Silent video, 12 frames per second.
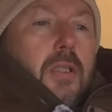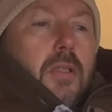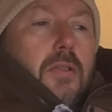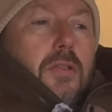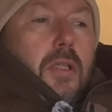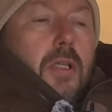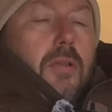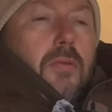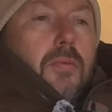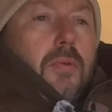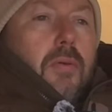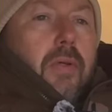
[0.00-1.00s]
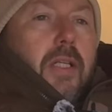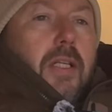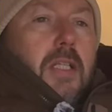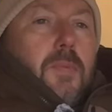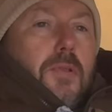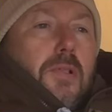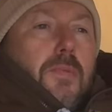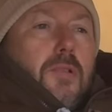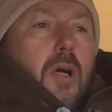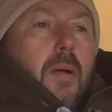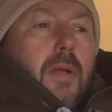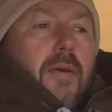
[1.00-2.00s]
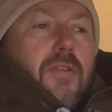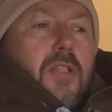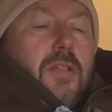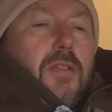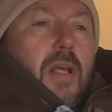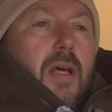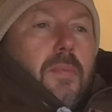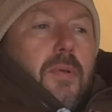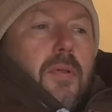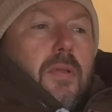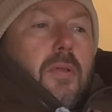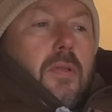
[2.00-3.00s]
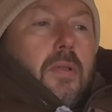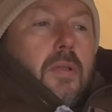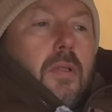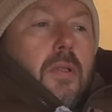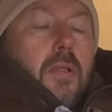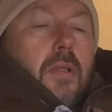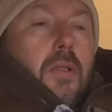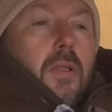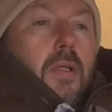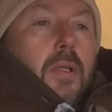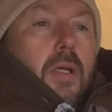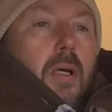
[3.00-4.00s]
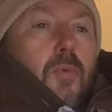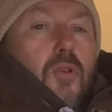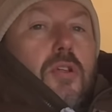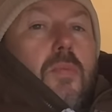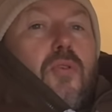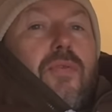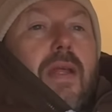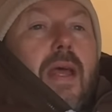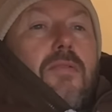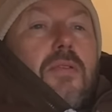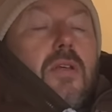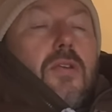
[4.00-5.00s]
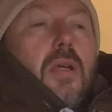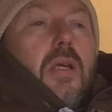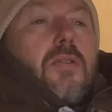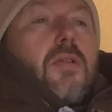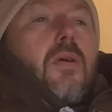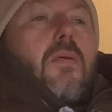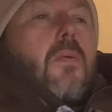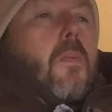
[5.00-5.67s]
So I really need to put some time and effort into that. But I'm also moving house this year, so